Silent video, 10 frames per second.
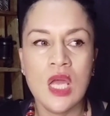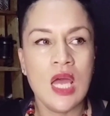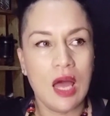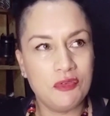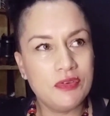
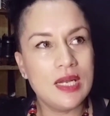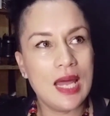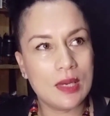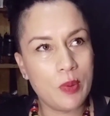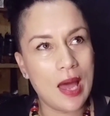I feel
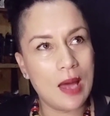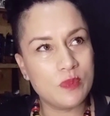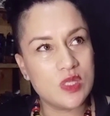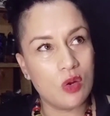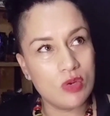like perhaps
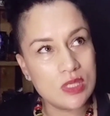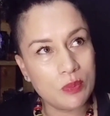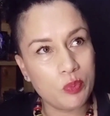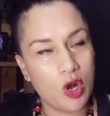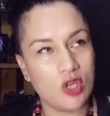there is a
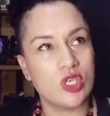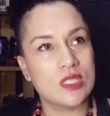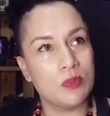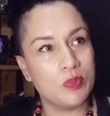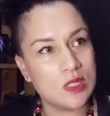project, a
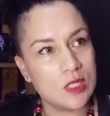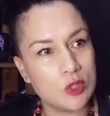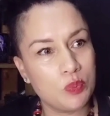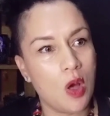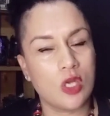business
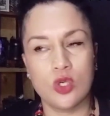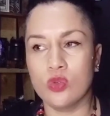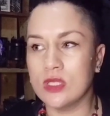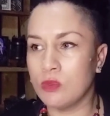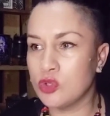partner, or
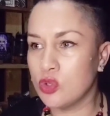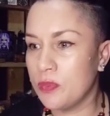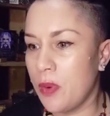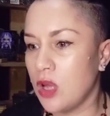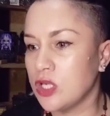some sort of
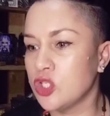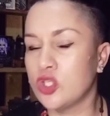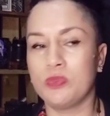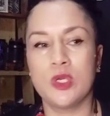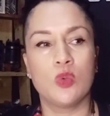
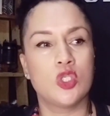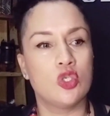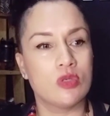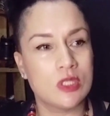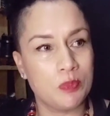partnership in which
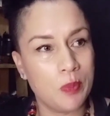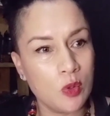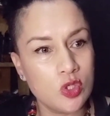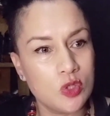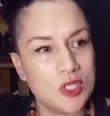you're
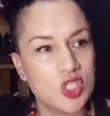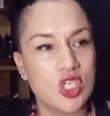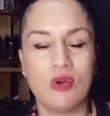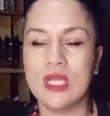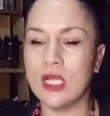supposed to be
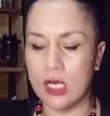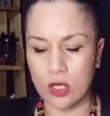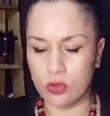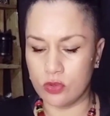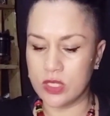sharing the
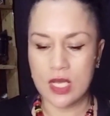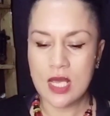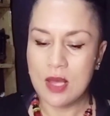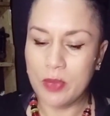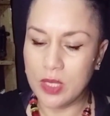load,
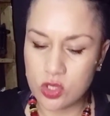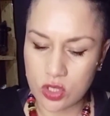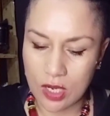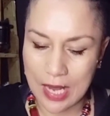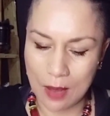but it's
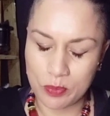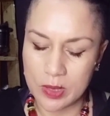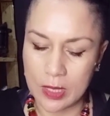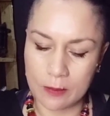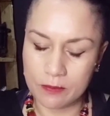not
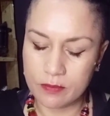happening.